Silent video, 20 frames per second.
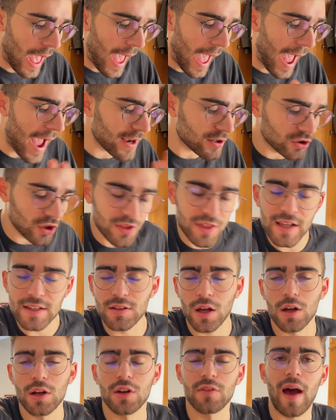extra things I
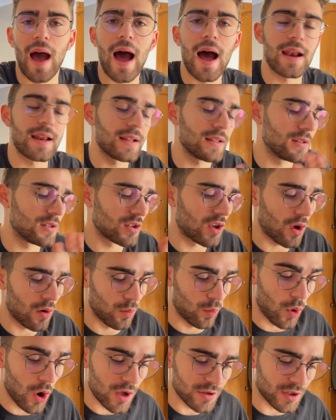could have added, certain
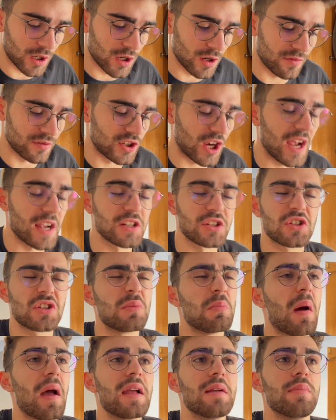words I could have changed to
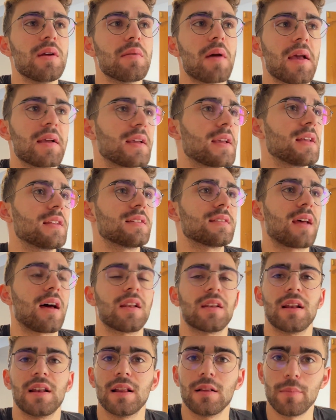maybe make it sound
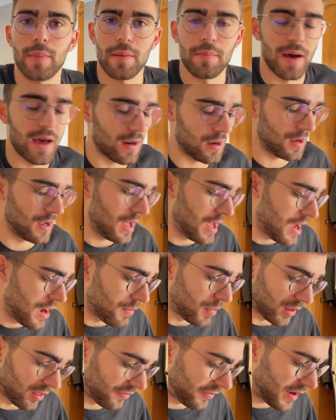a little bit better,
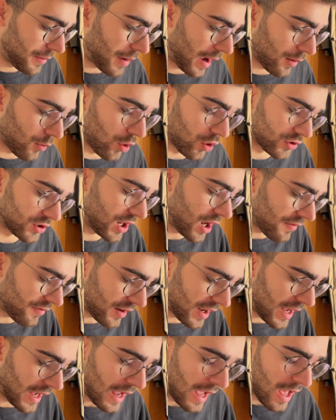but the feedback was
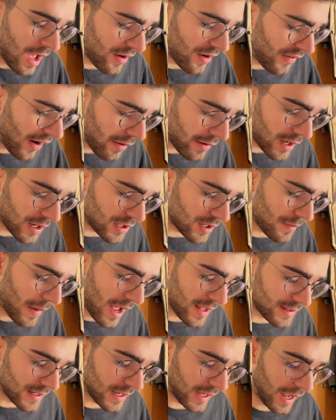lovely, a very
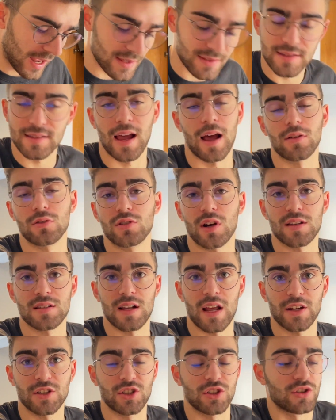idiomatic and sound
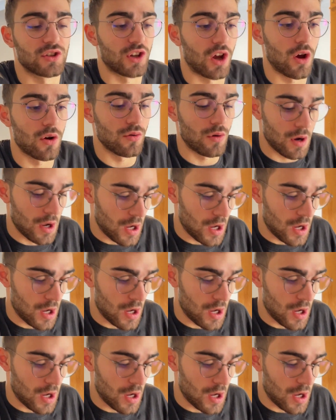translation. So